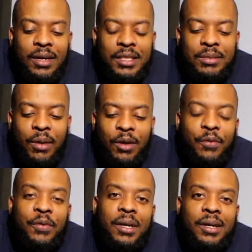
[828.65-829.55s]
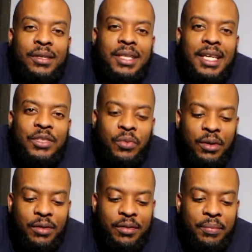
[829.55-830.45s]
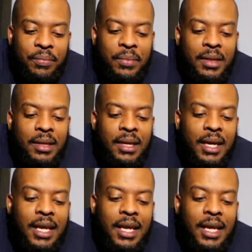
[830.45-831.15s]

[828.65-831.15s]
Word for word: a smaller foot under size 12,